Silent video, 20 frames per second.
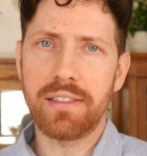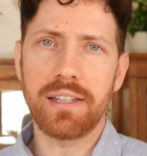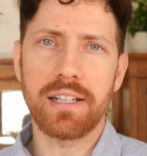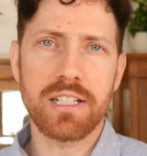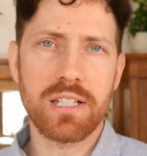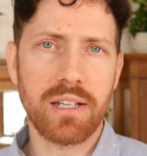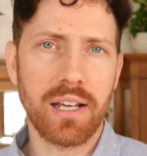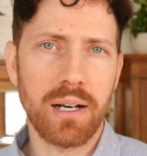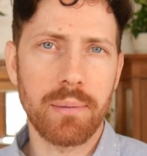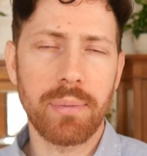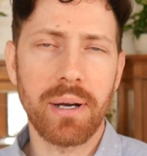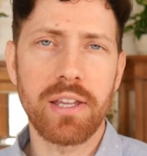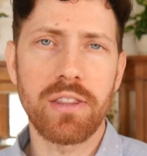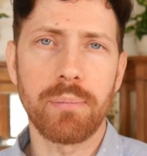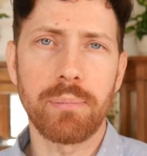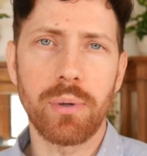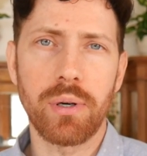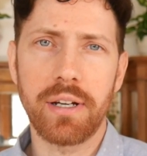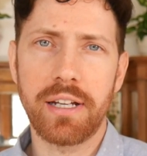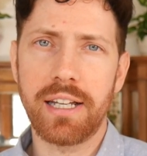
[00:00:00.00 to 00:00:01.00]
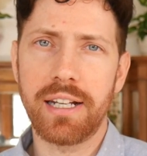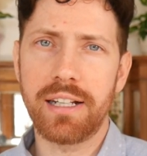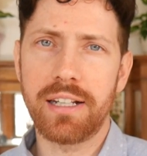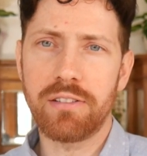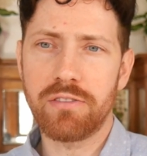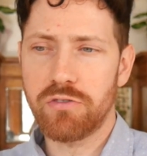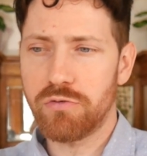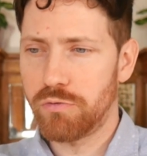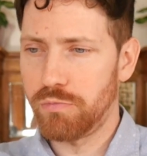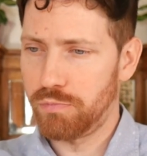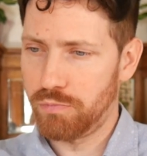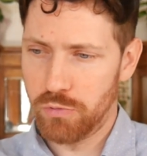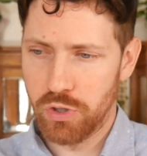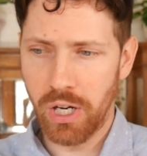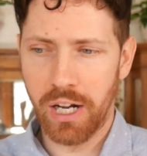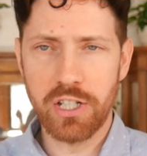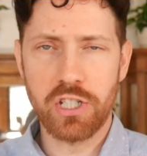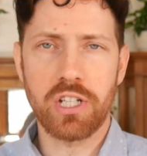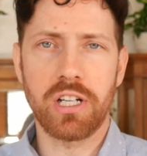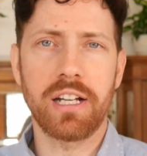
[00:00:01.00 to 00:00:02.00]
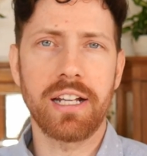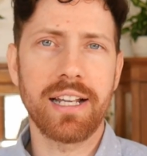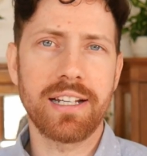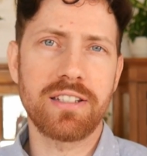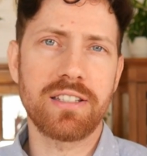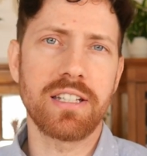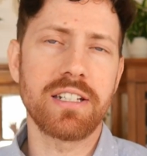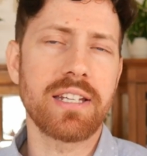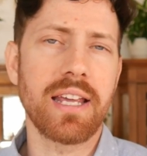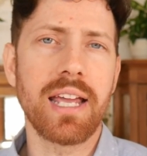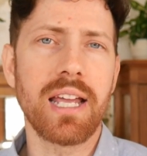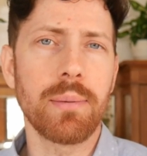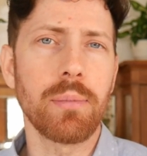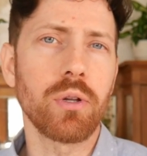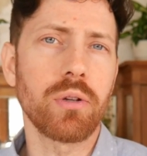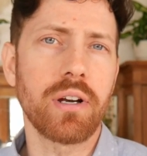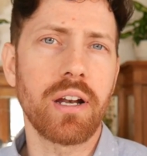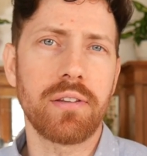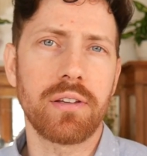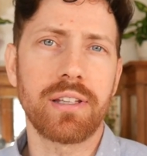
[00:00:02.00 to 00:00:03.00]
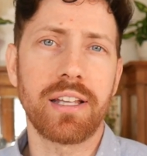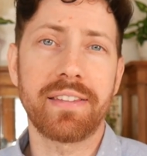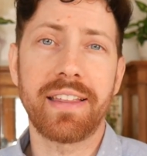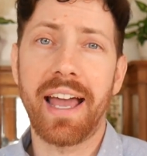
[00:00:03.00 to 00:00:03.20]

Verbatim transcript: things kind of by the book, he didn't touch it against the table or anything like